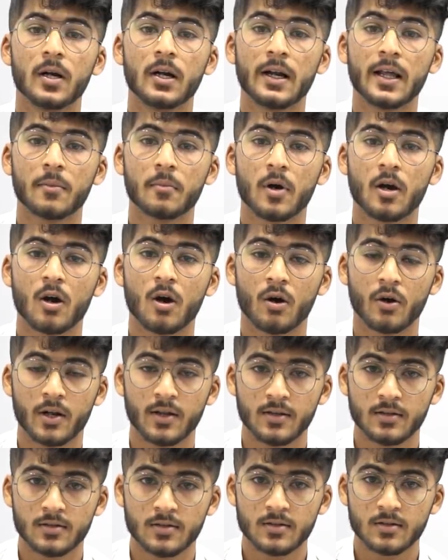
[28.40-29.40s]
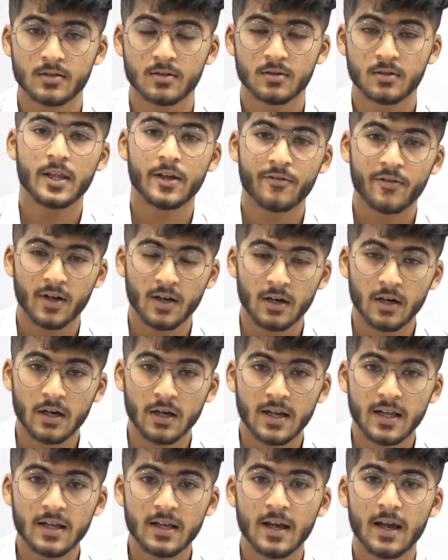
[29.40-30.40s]
building my audience. The
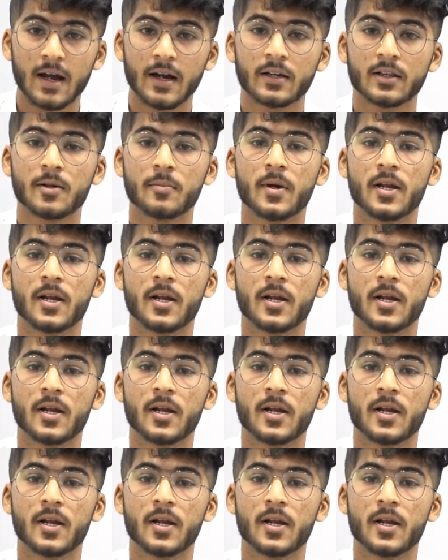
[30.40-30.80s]
faculty and the